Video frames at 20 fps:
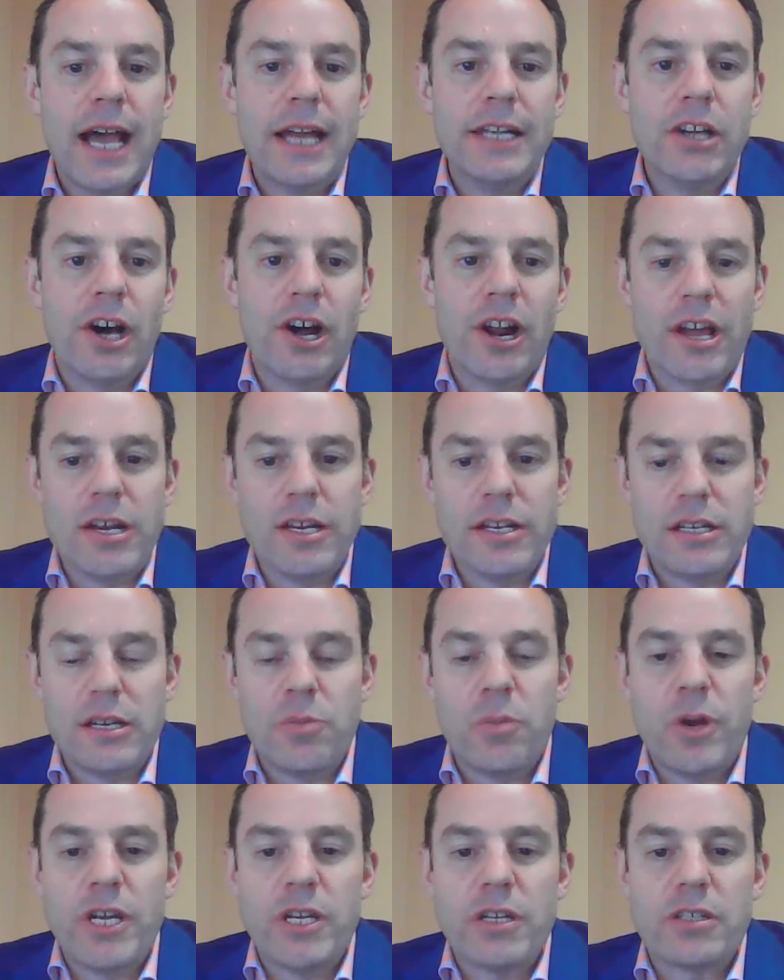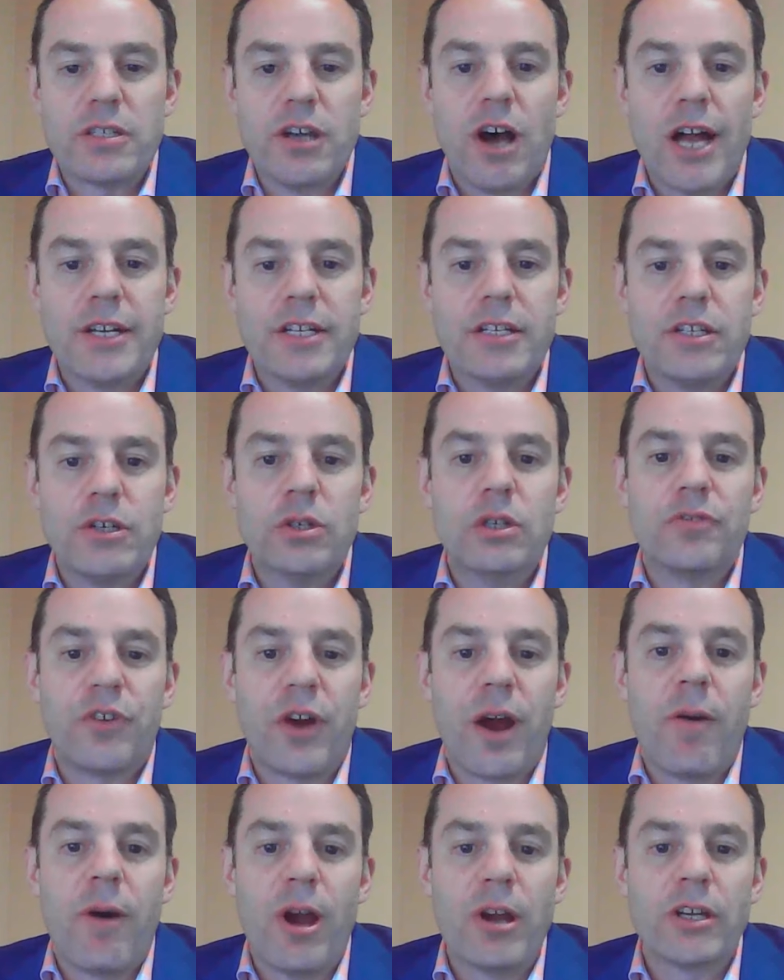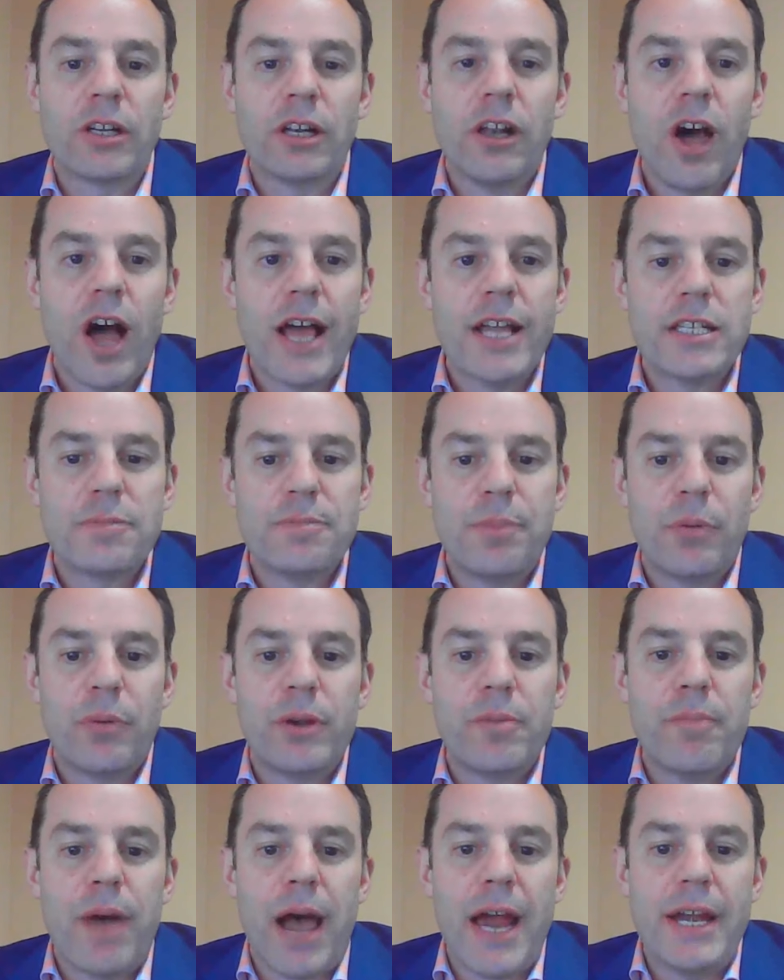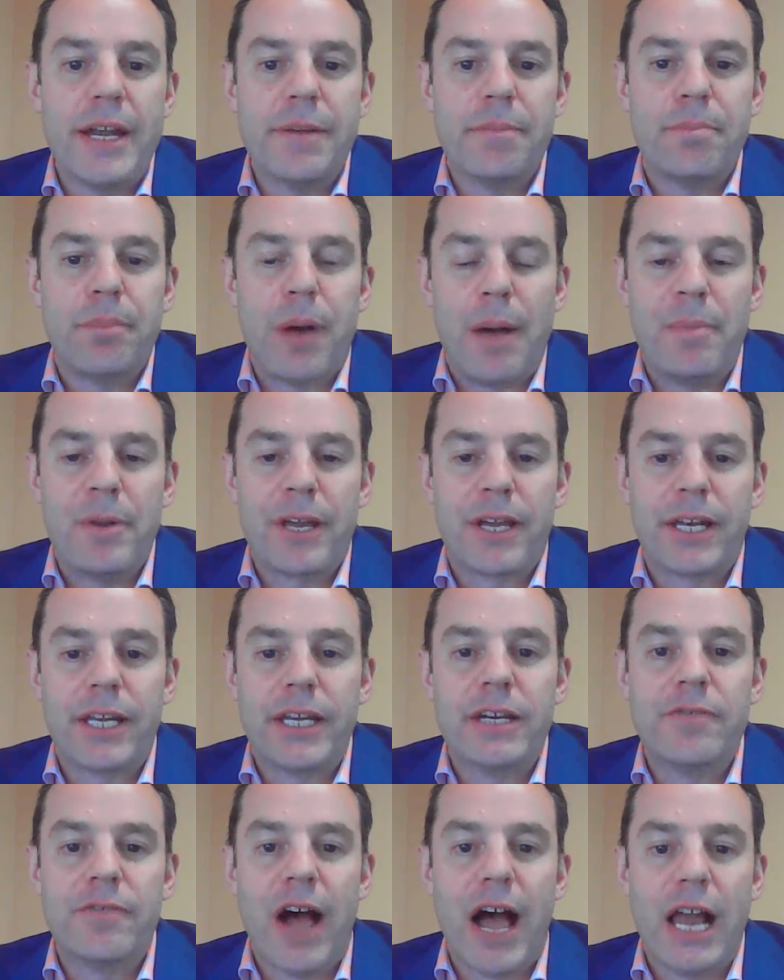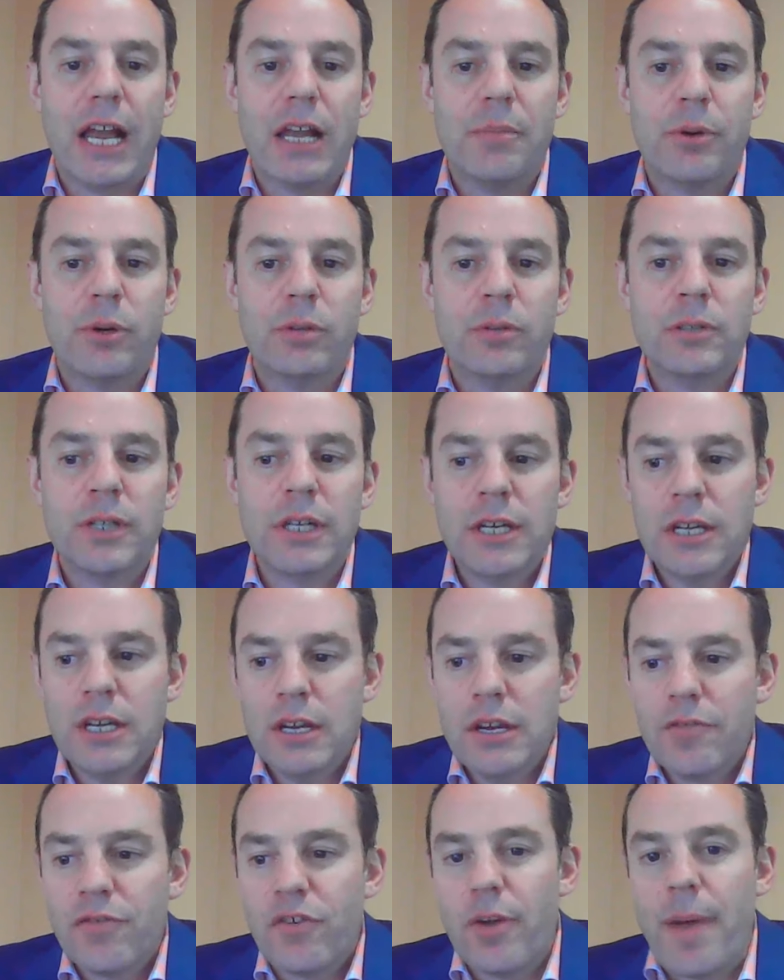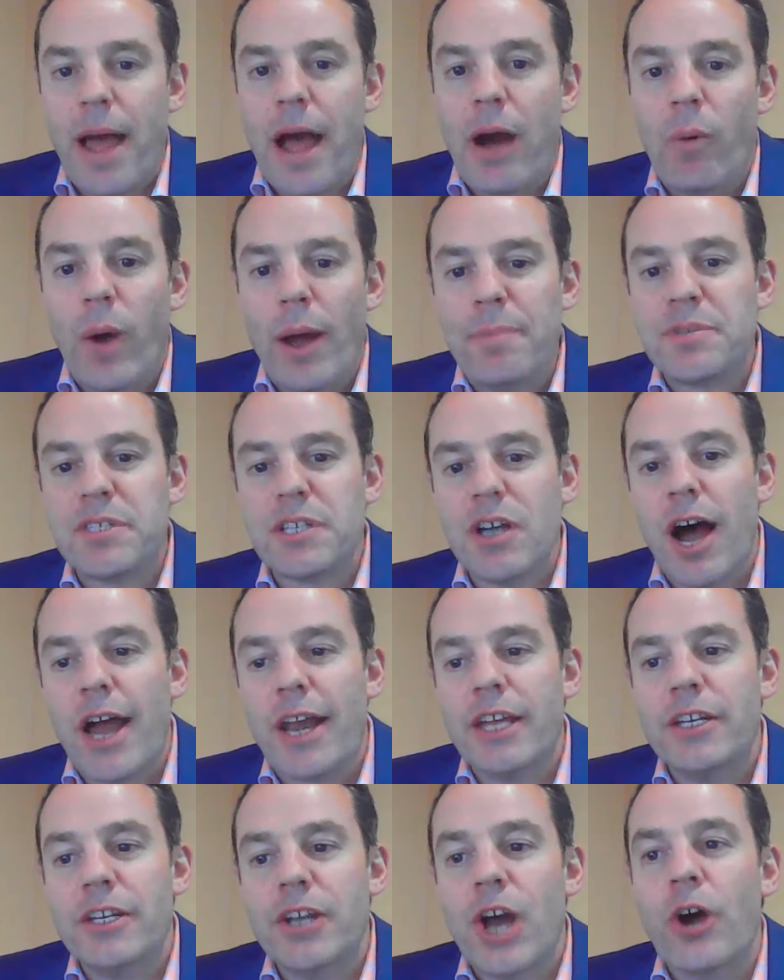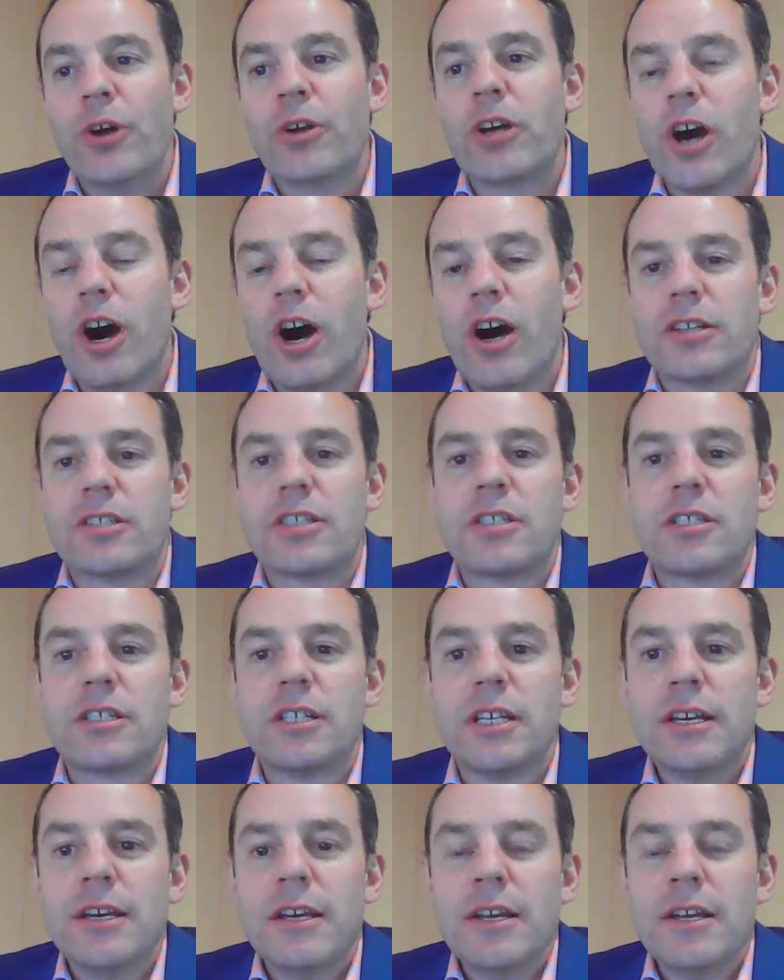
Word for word: And not only did we decide to do it for our own clients, but we made it publicly available from our website at no cost.